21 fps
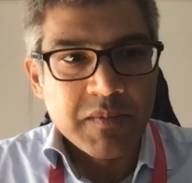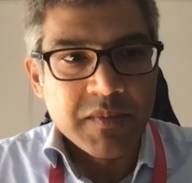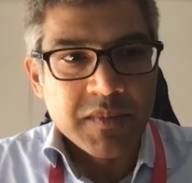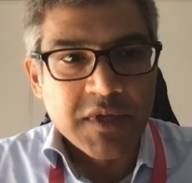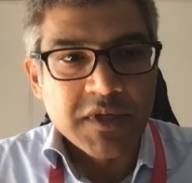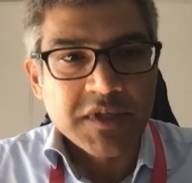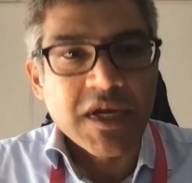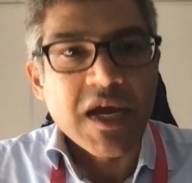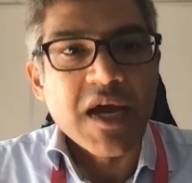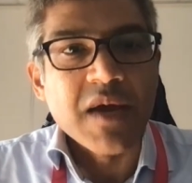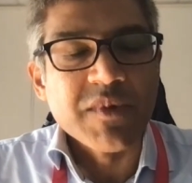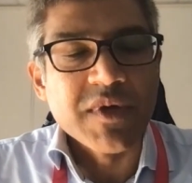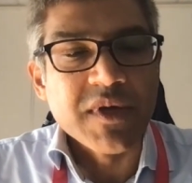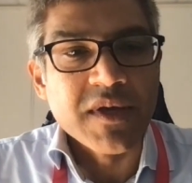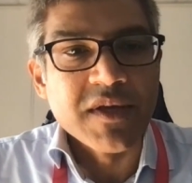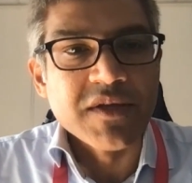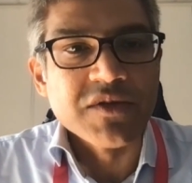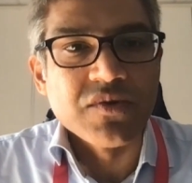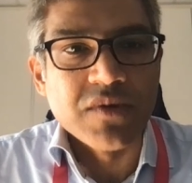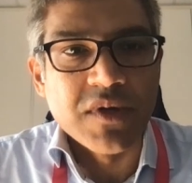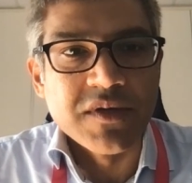the timing
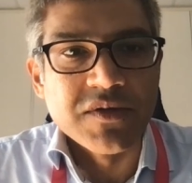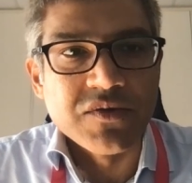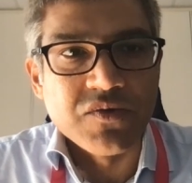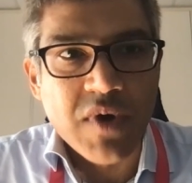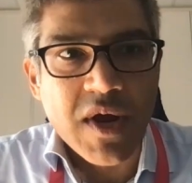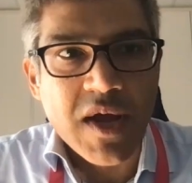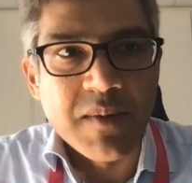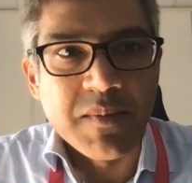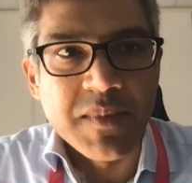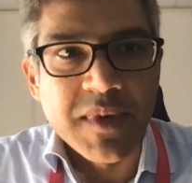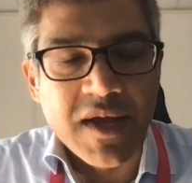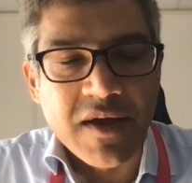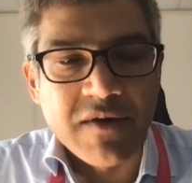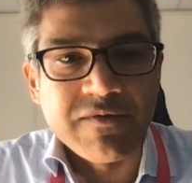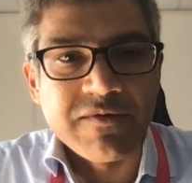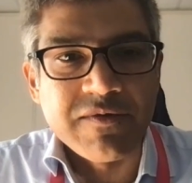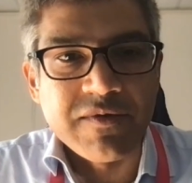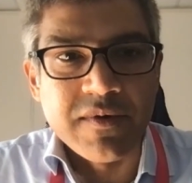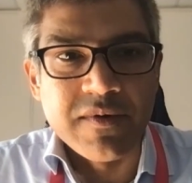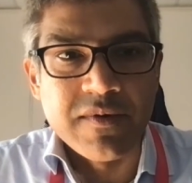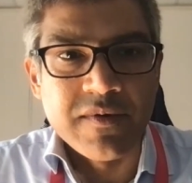is ripe now
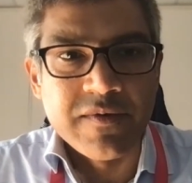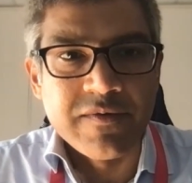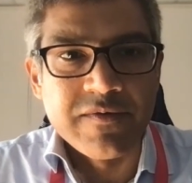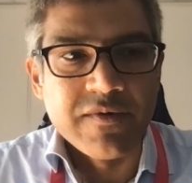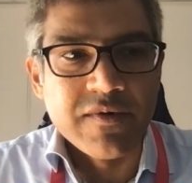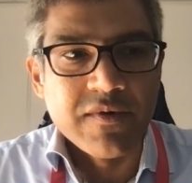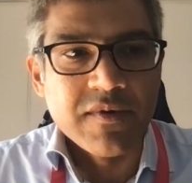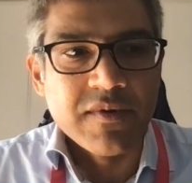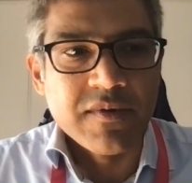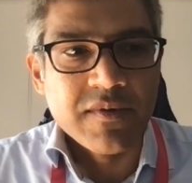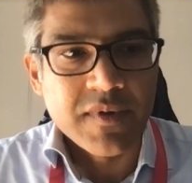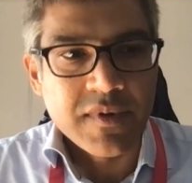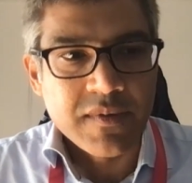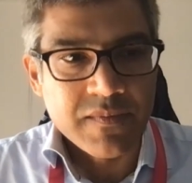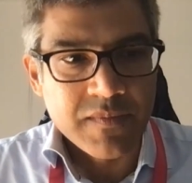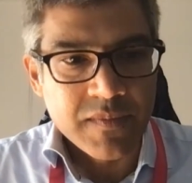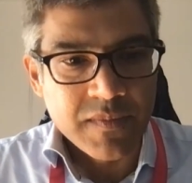for